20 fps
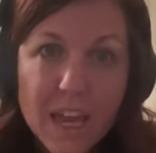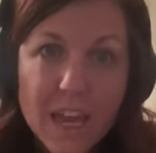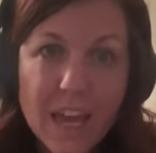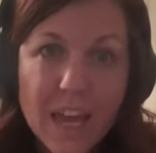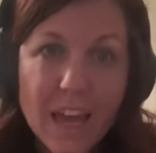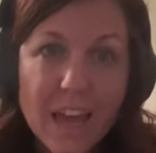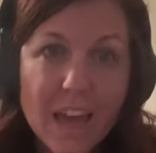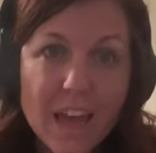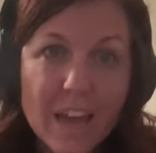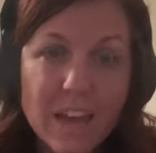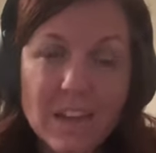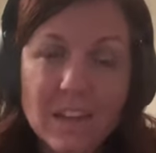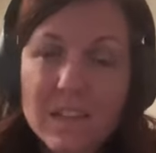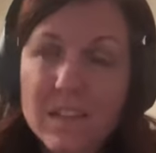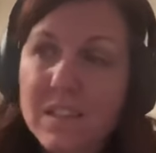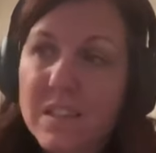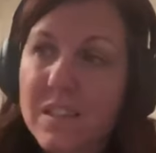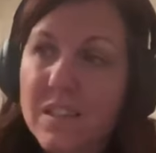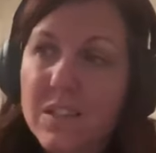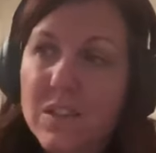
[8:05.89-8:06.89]
And,
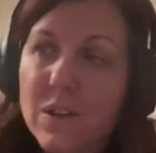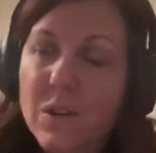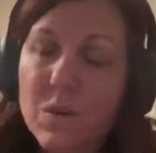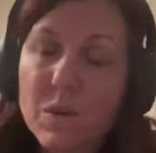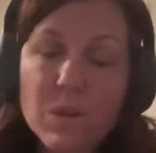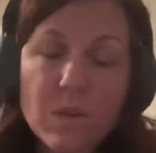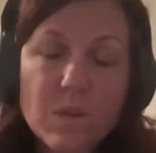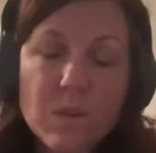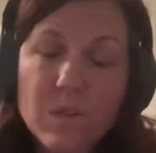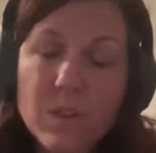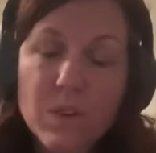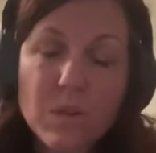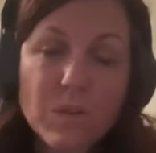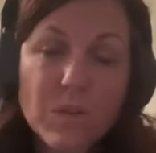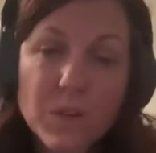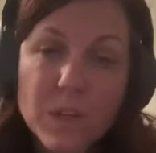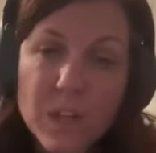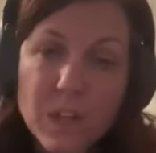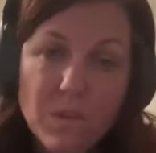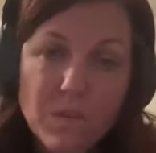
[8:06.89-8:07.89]
you know, he'll
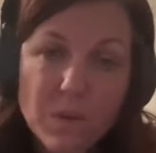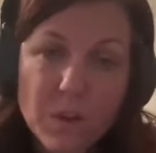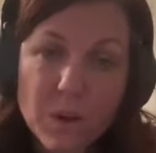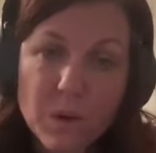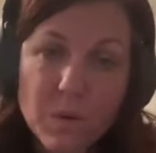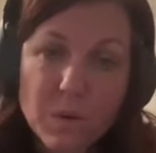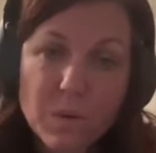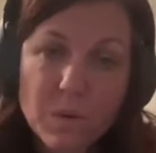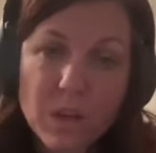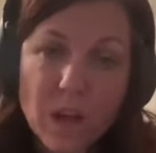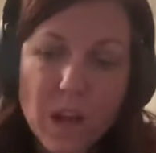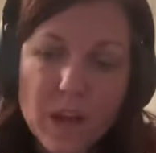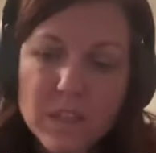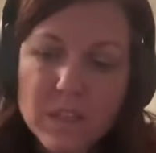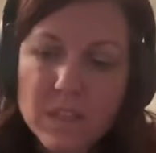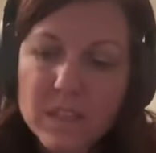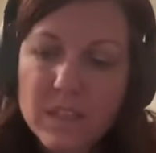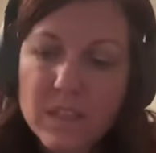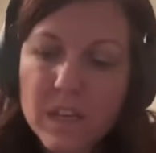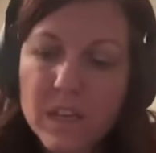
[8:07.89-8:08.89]
forgive you.
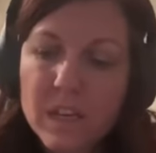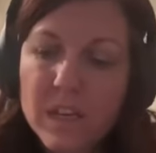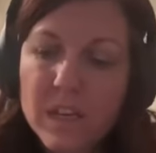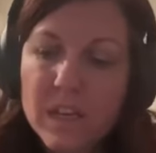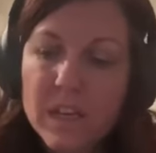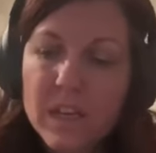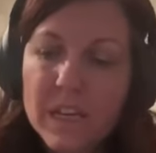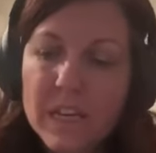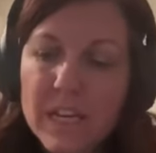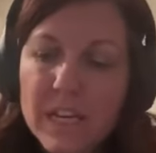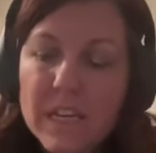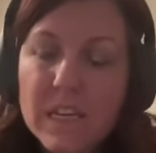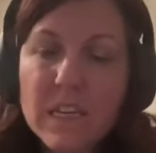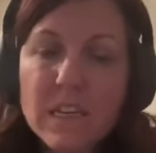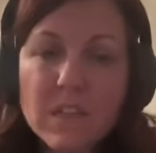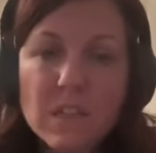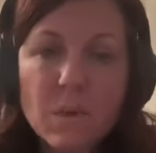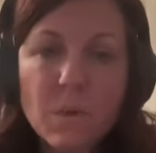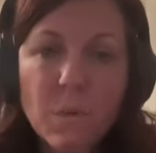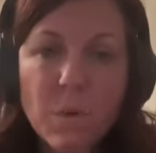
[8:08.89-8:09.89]
Guys, he
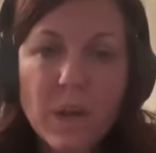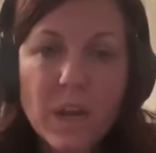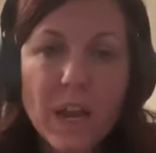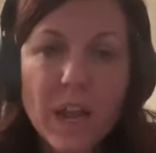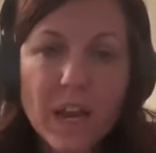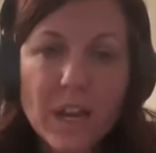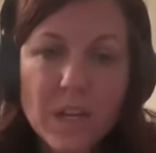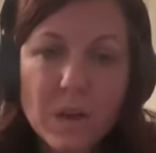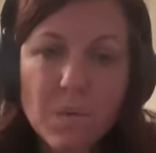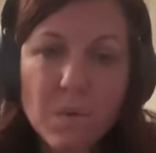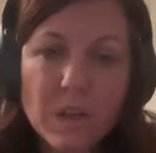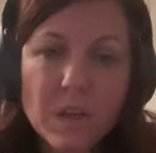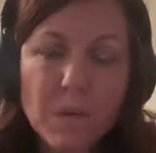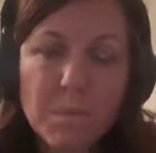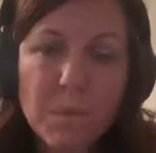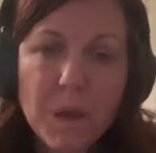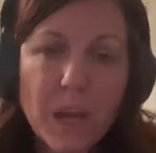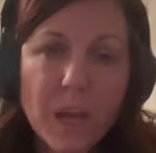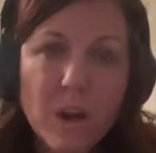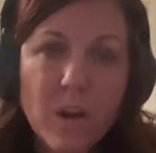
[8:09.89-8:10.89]
doesn't want anyone to
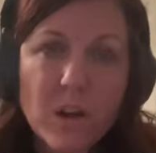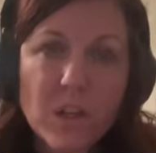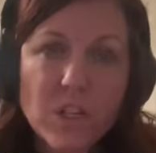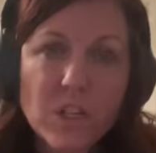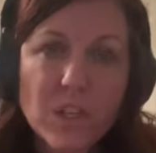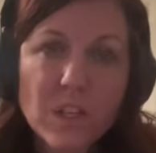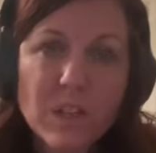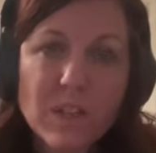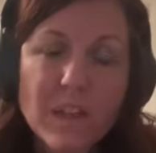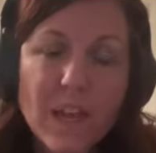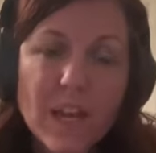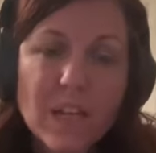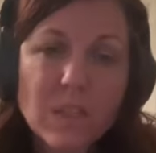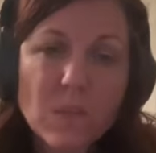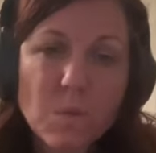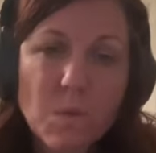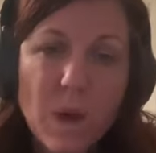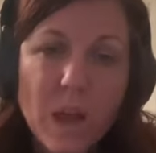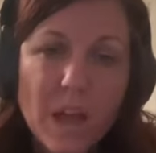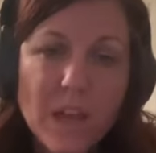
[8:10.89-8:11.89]
perish. And that's
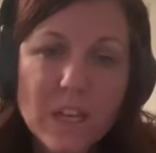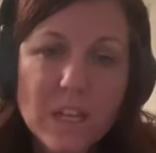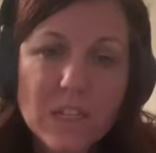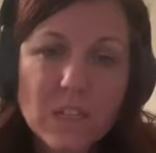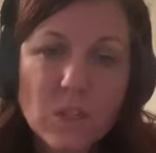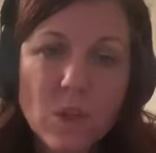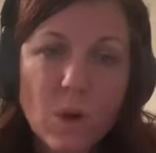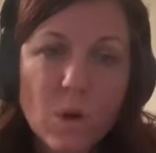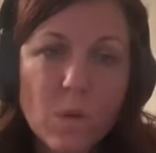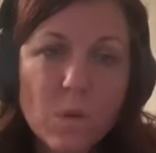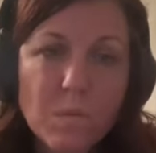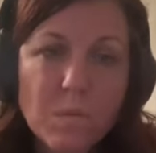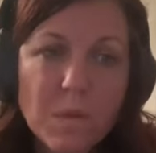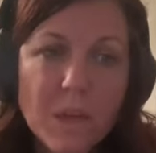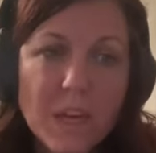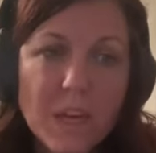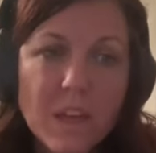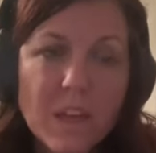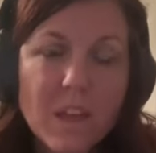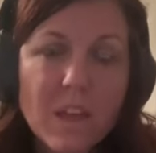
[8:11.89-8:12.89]
why he told
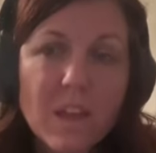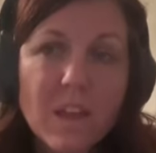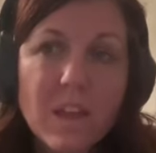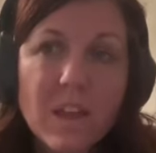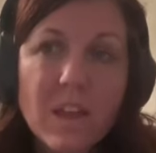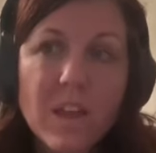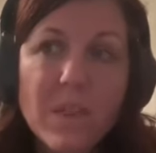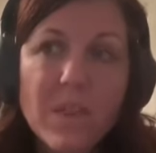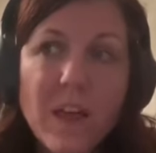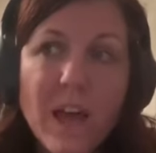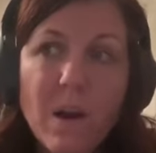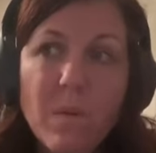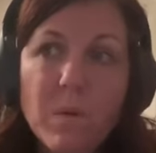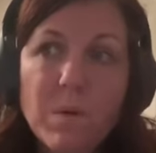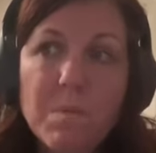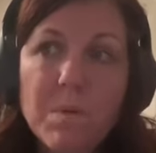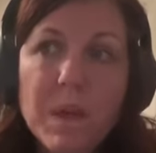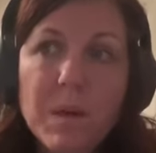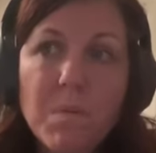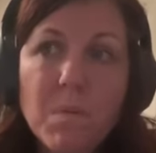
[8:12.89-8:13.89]
me that
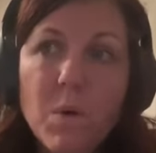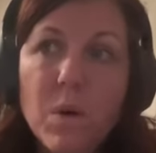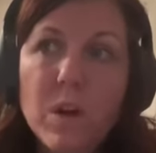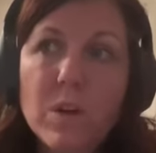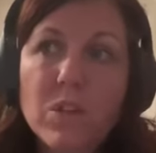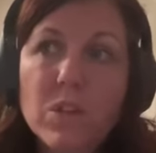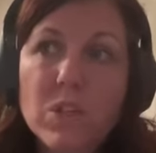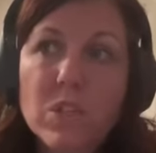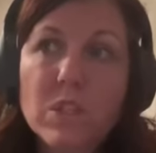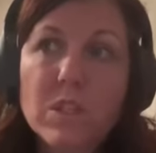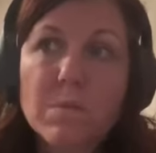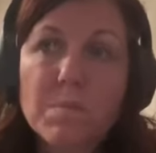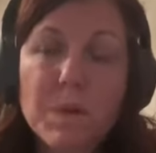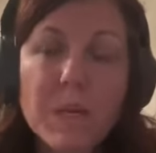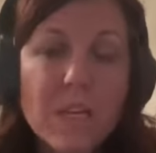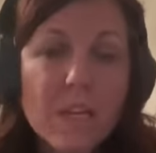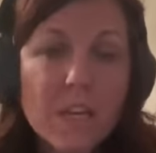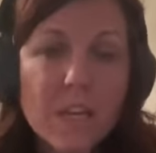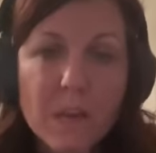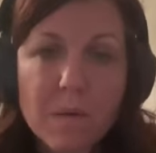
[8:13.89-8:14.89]
when people are just
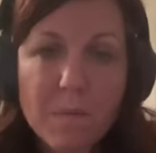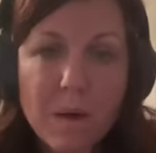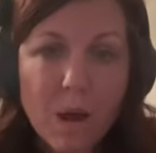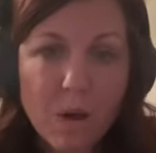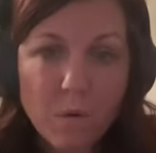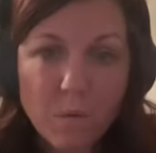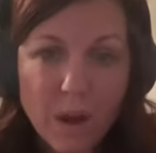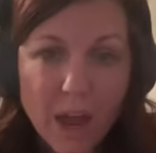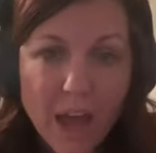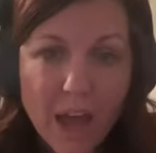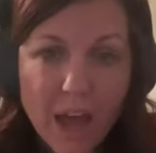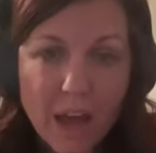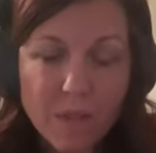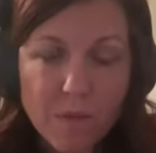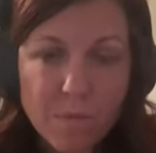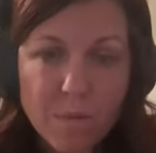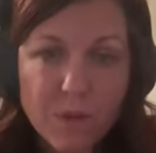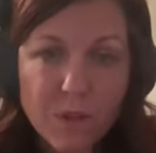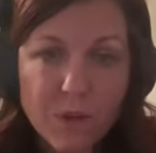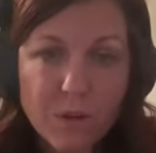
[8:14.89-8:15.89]
speaking about wrath,
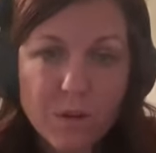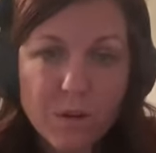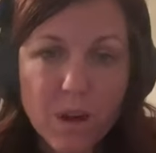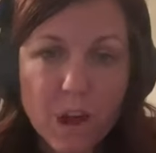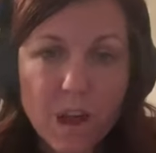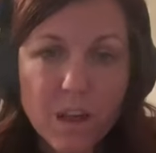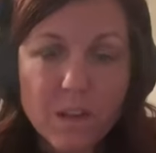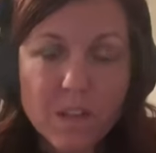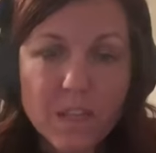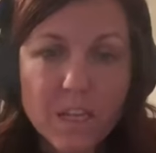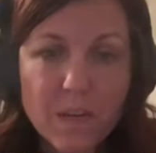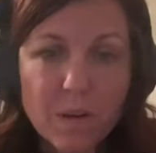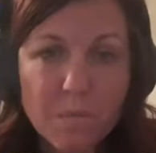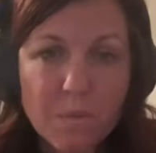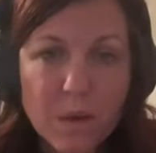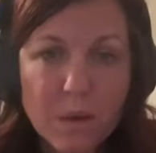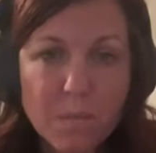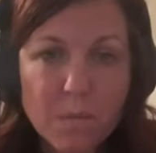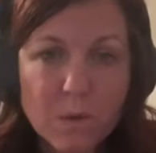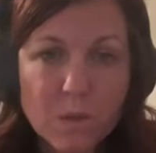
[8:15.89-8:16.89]
but they're not leading
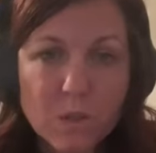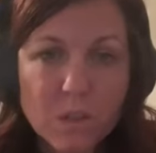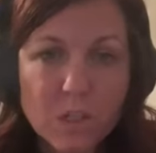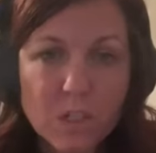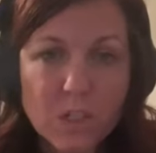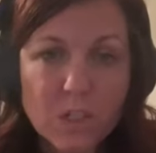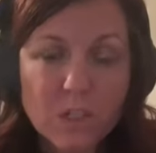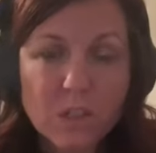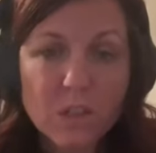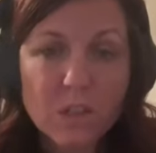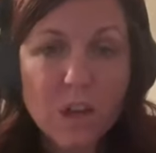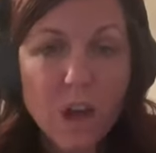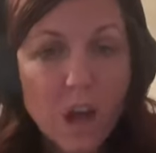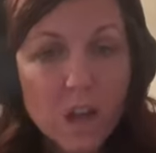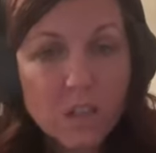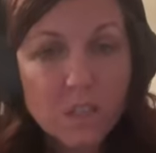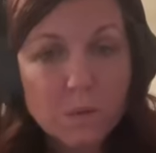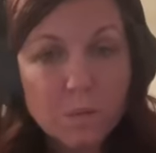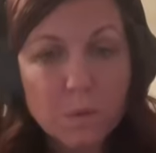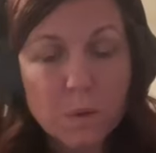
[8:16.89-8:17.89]
people to his
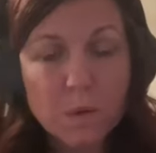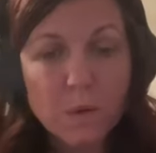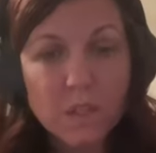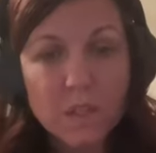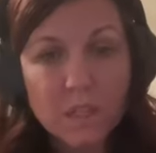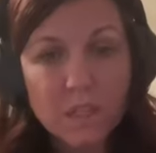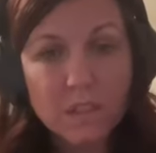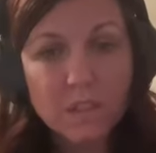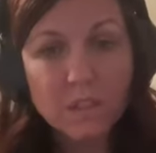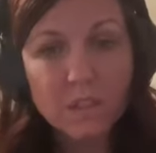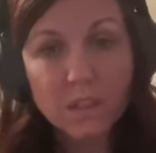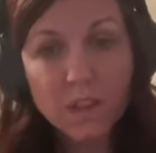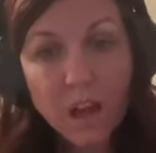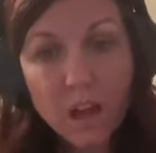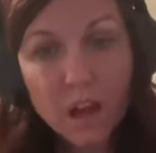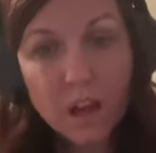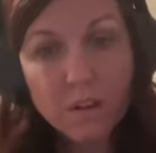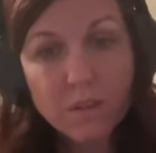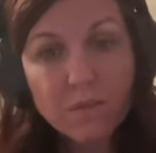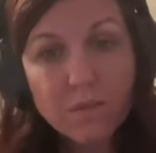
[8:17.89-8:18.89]
gospel, his
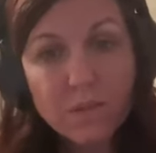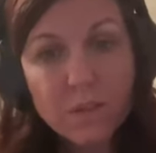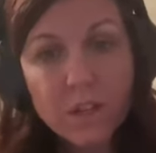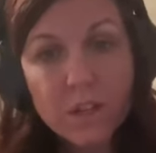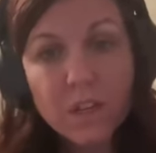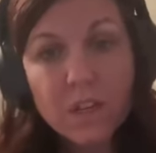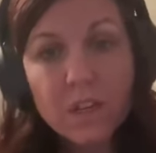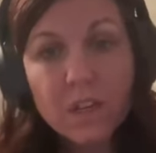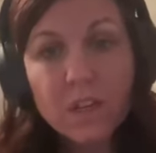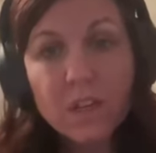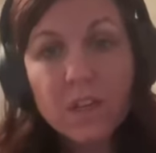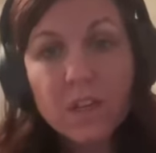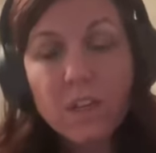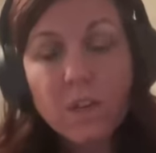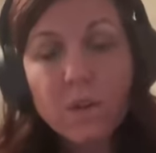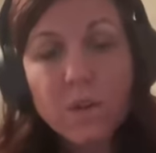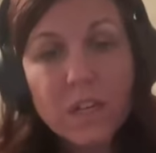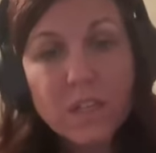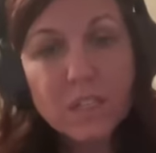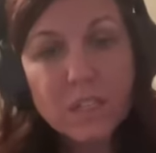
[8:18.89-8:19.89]
love,
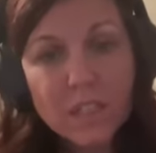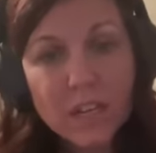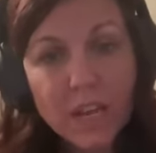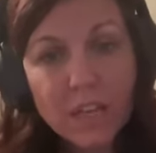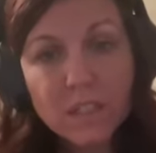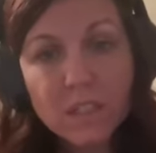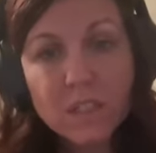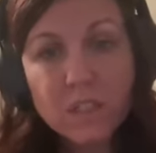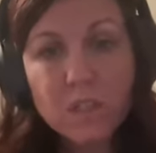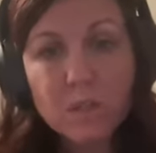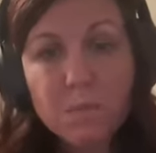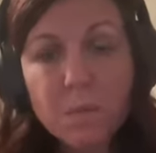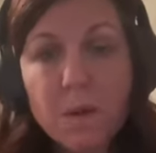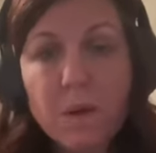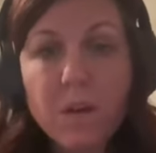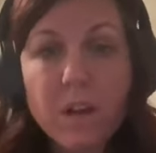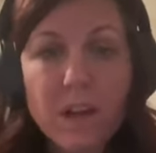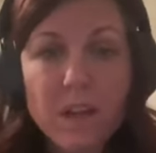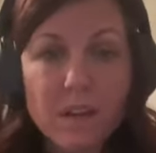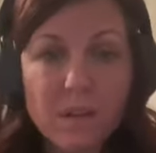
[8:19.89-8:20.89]
you need to test the
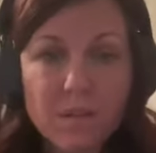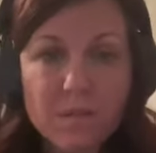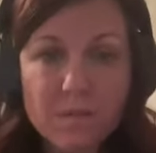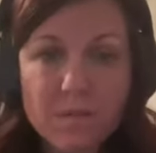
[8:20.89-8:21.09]
spirit.